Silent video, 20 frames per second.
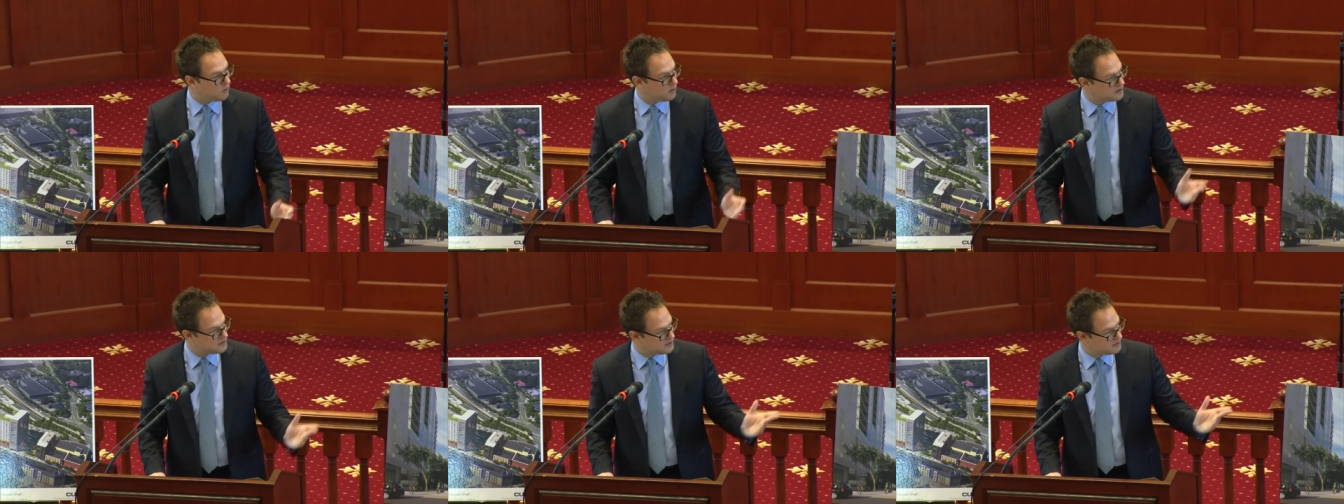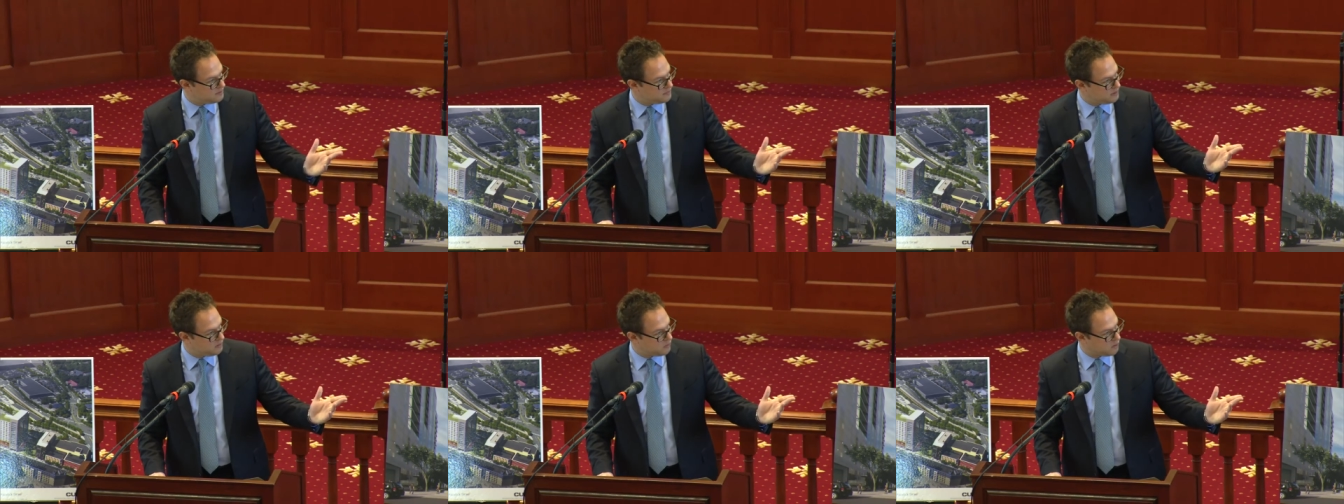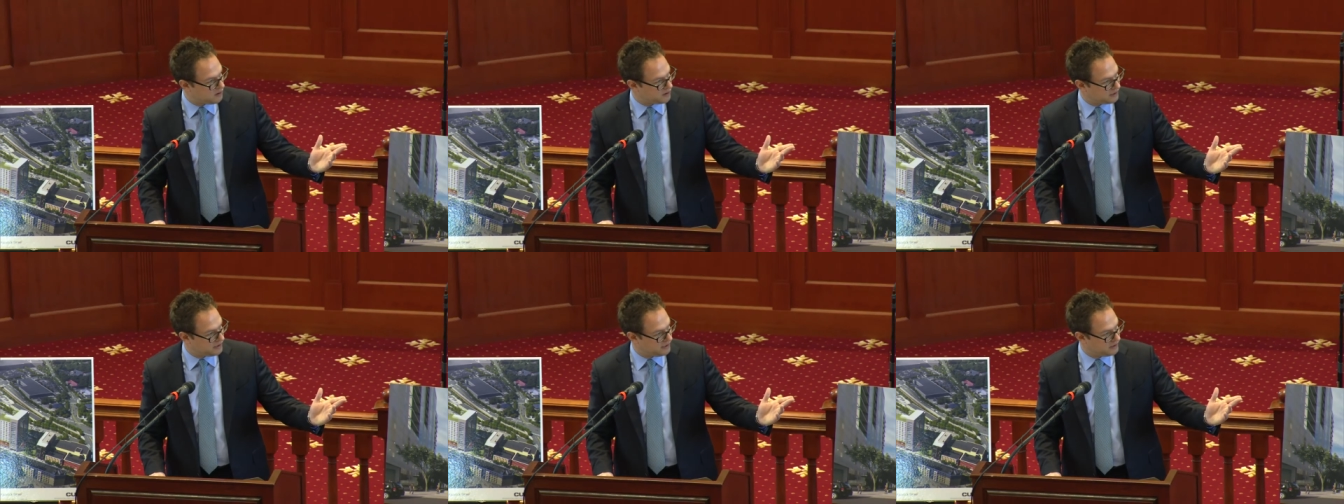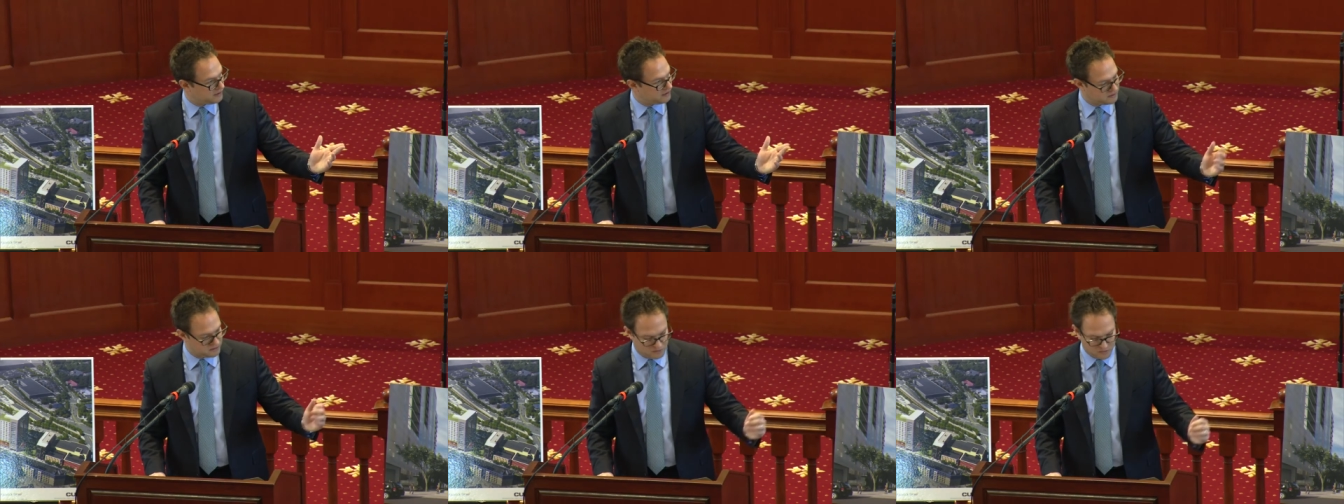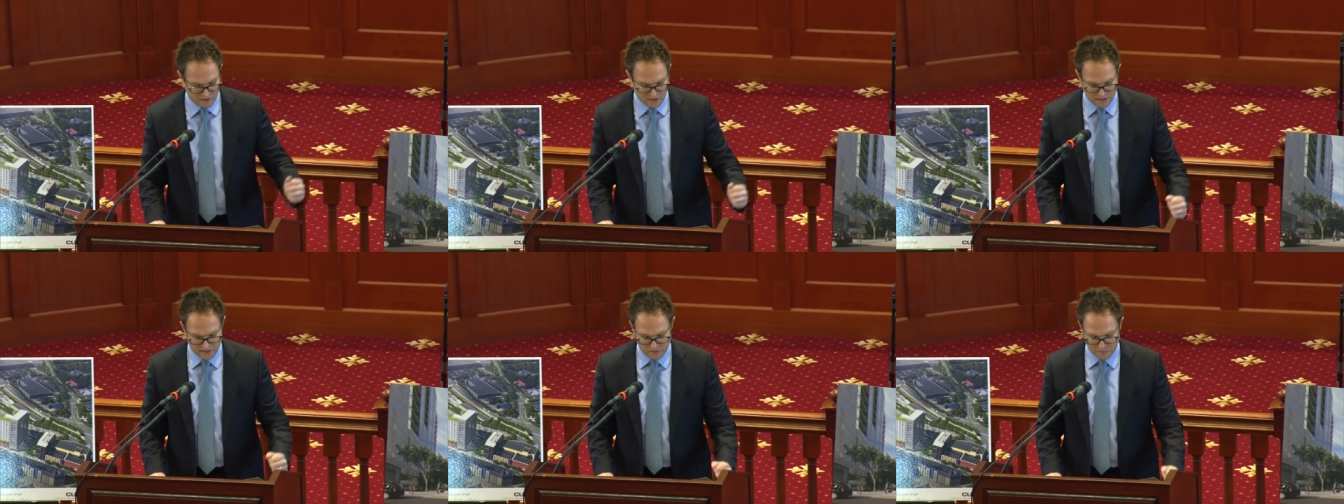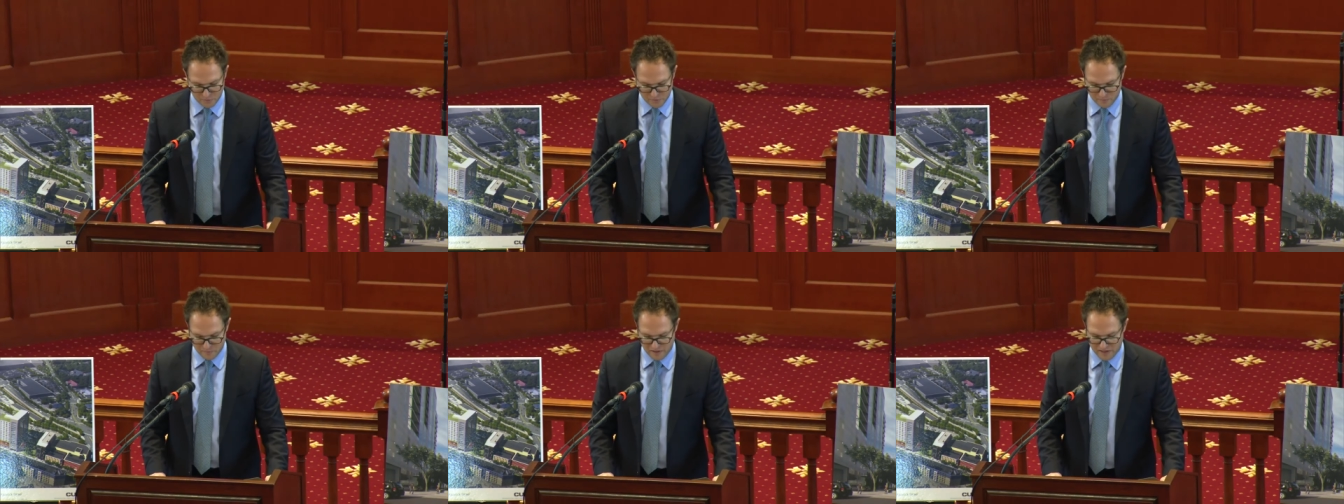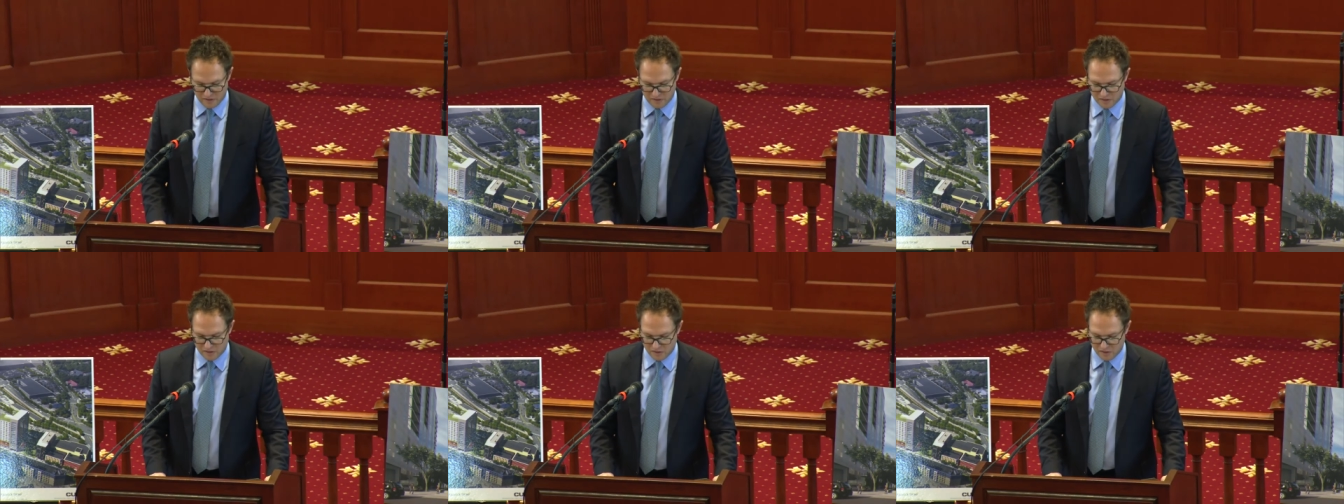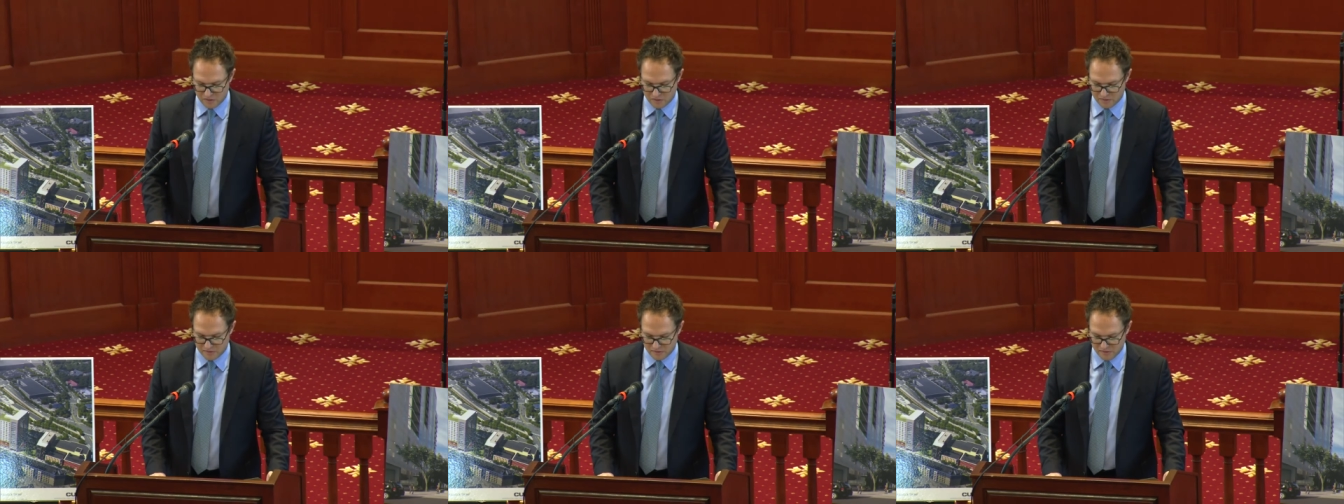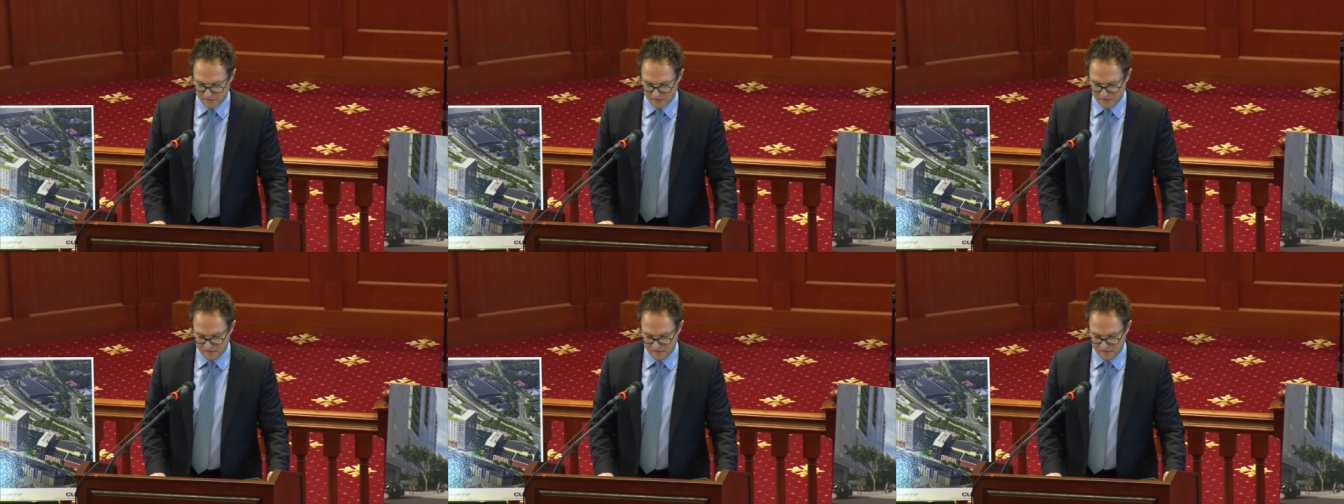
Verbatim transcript: course, to be working uh, with Mayor Koch,